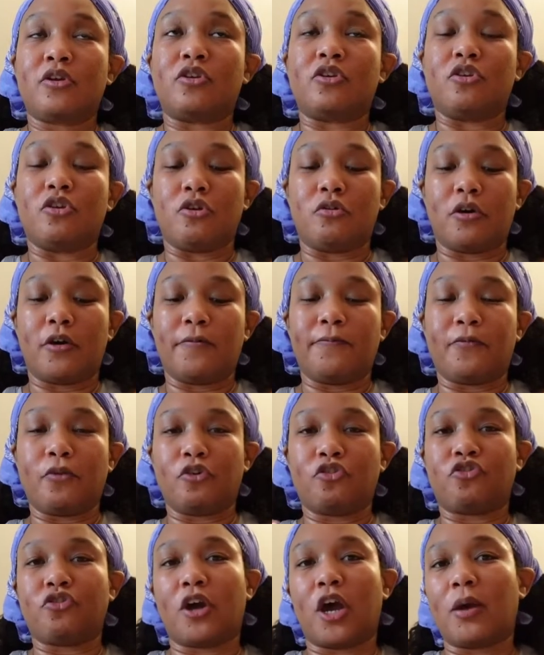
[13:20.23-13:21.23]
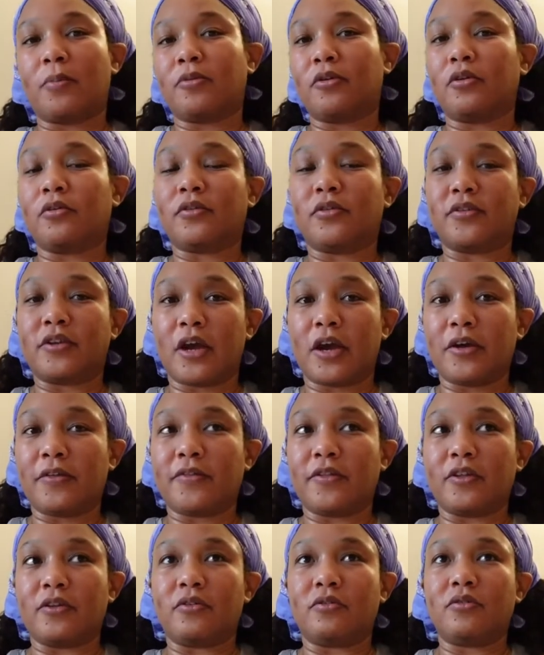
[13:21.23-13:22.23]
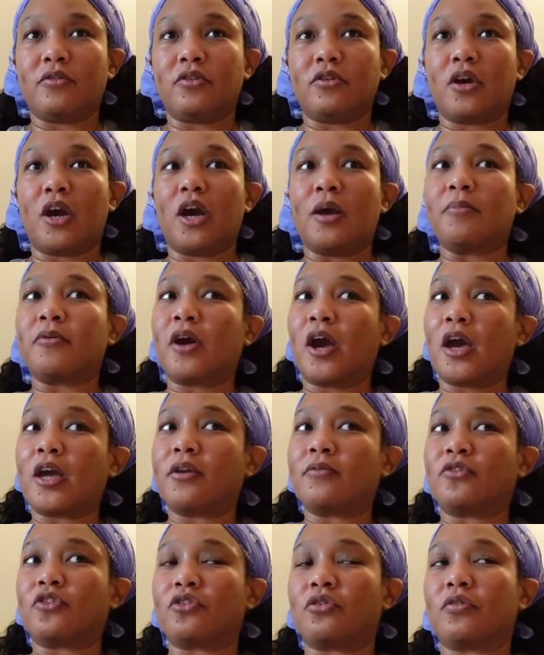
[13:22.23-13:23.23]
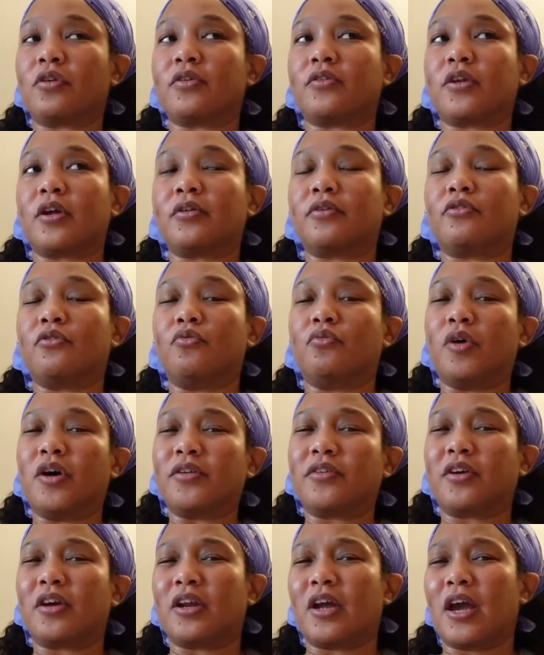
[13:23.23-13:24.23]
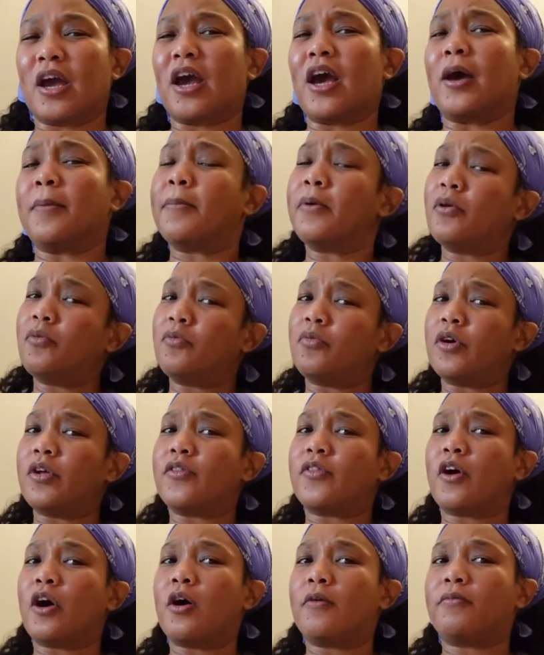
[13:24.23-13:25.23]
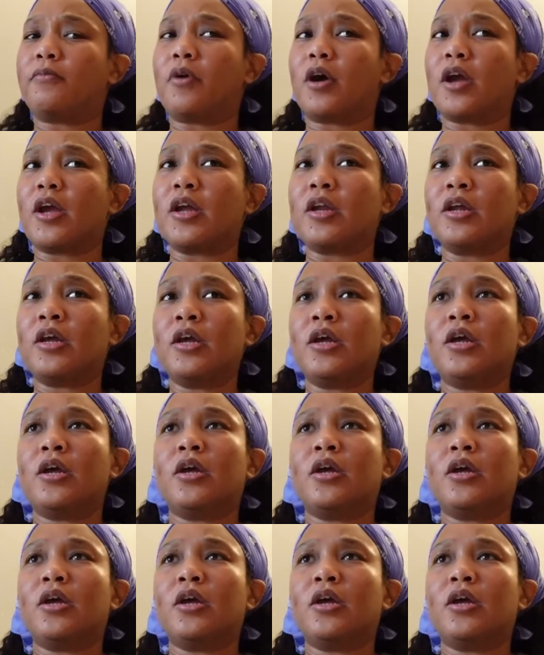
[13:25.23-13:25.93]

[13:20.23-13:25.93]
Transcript: you know, of Virgil Abloh's death. And I'm kind of curious as to what's going to happen with Off White,